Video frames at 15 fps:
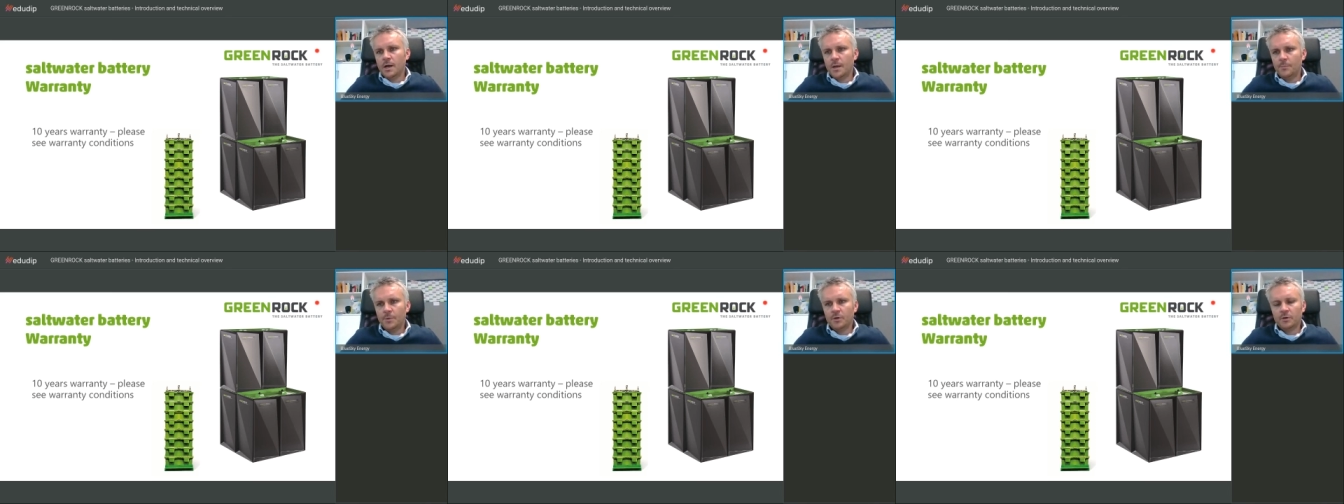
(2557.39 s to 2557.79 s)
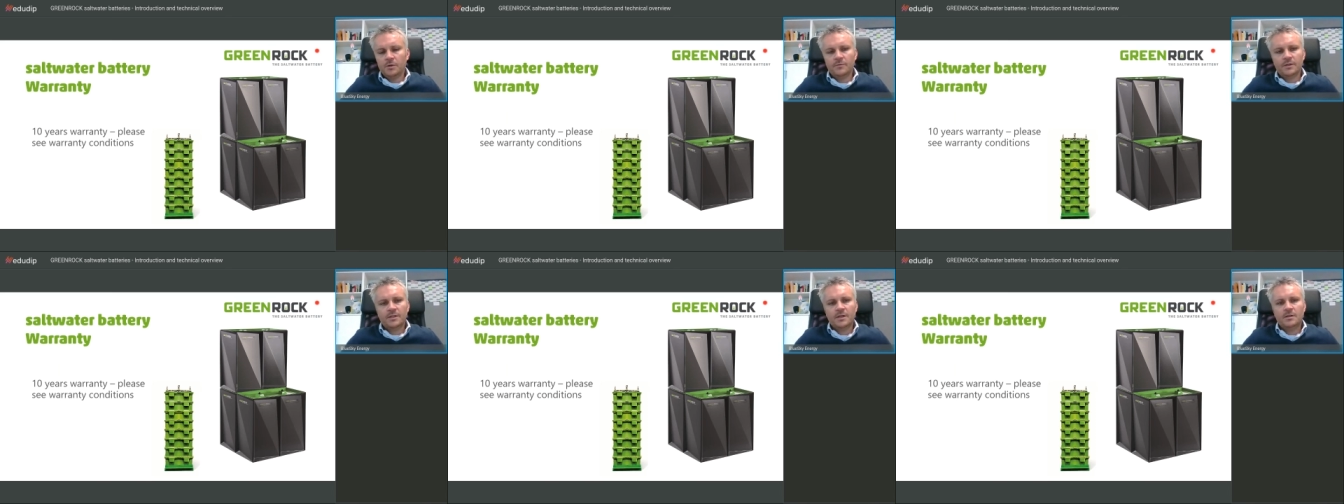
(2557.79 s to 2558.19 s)
We have
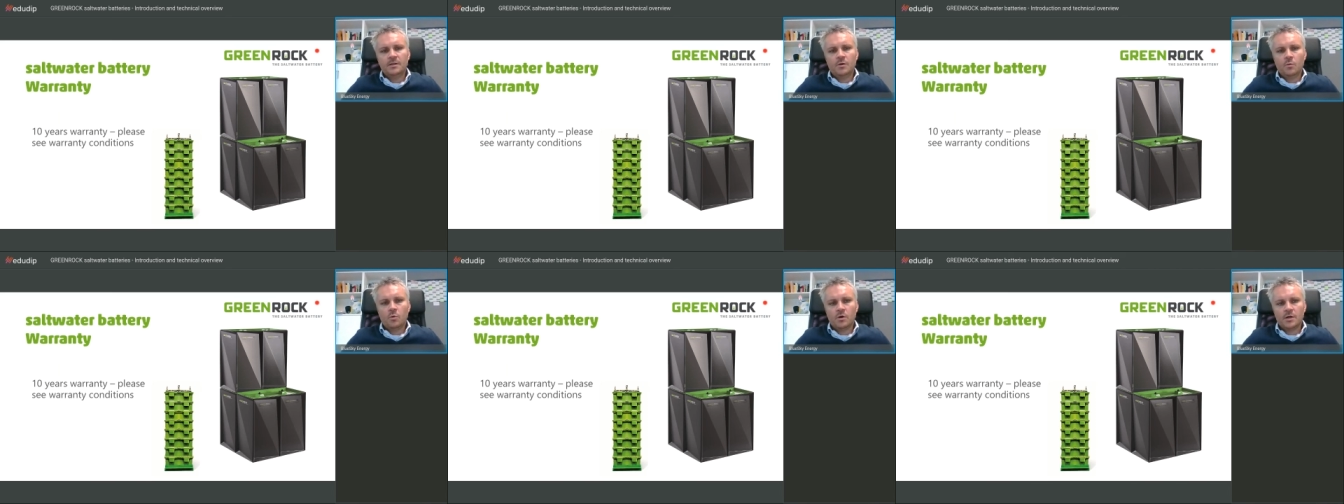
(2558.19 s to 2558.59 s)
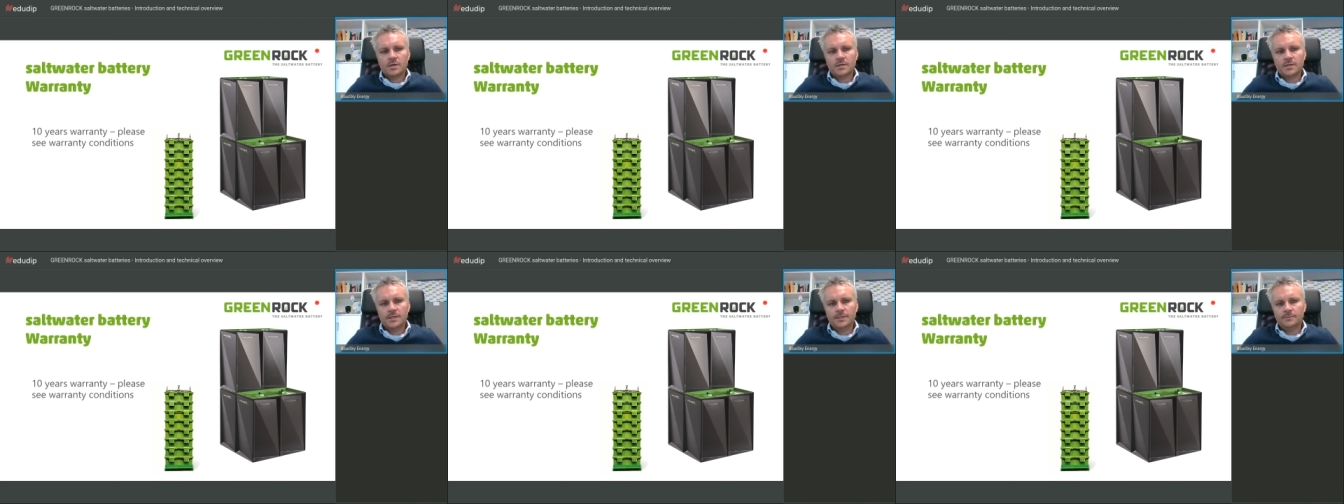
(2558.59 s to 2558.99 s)
got certain warranty
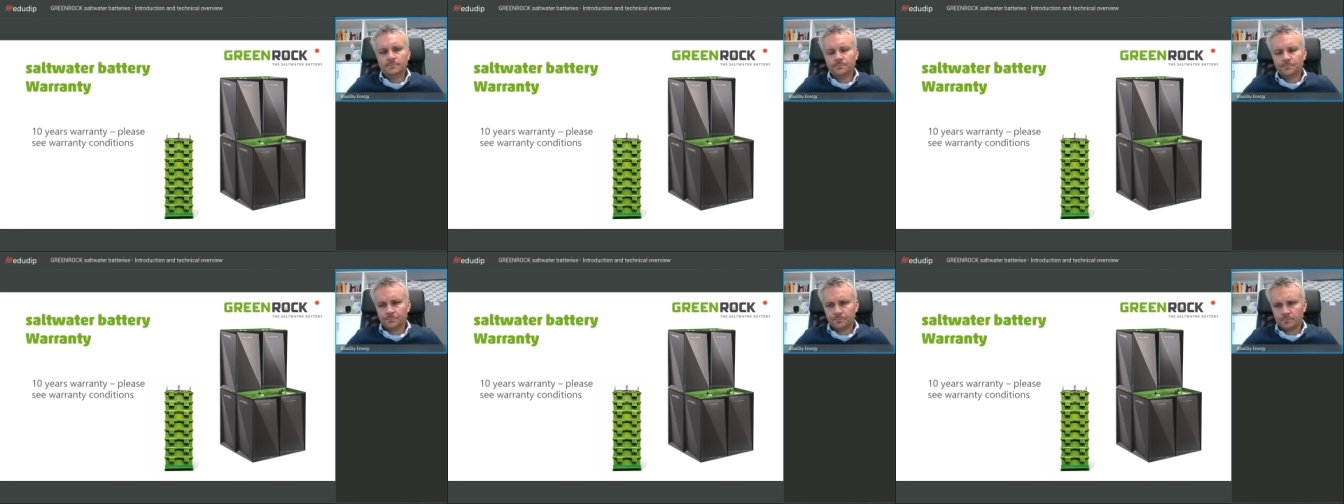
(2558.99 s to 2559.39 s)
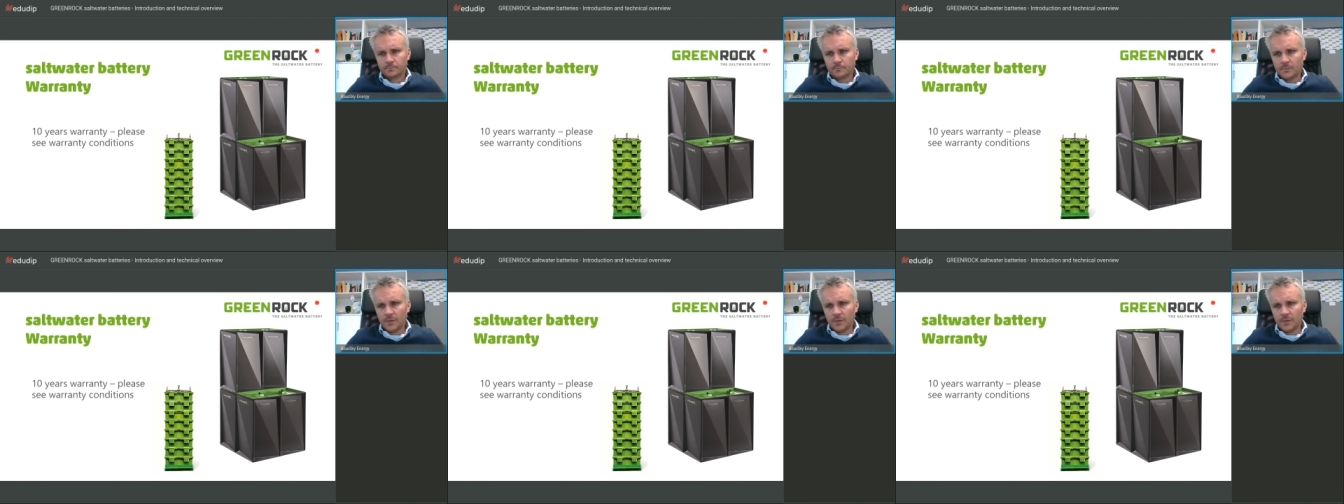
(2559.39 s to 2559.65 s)
conditions.